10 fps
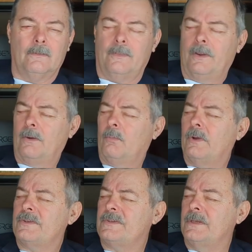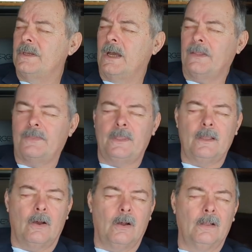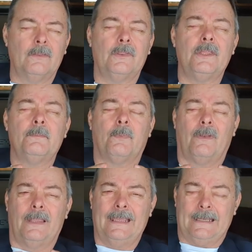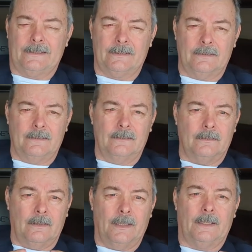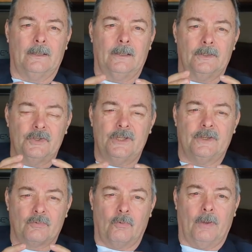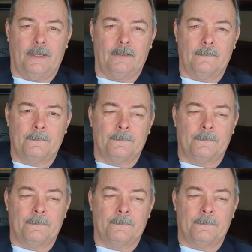There was nothing on the planet like Detroit.